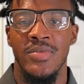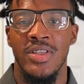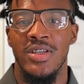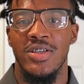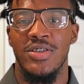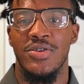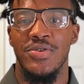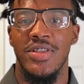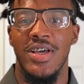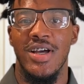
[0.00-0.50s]

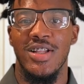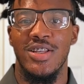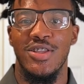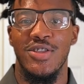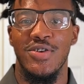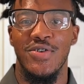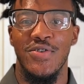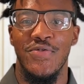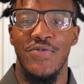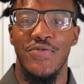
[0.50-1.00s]
So that's
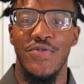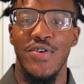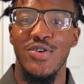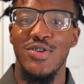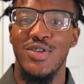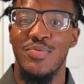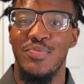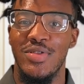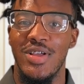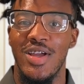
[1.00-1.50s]
the
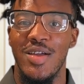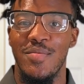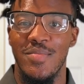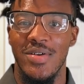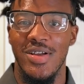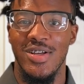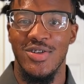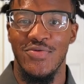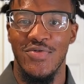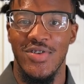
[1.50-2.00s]
first
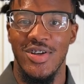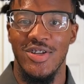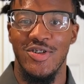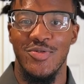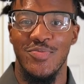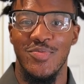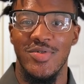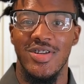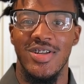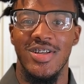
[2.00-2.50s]
plant-based
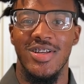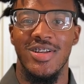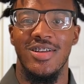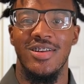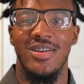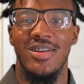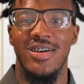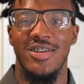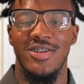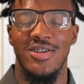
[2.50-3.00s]
regimen in a
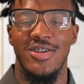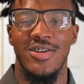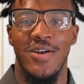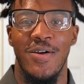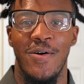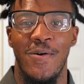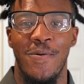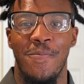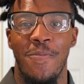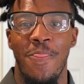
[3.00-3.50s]

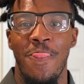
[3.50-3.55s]
nutshell.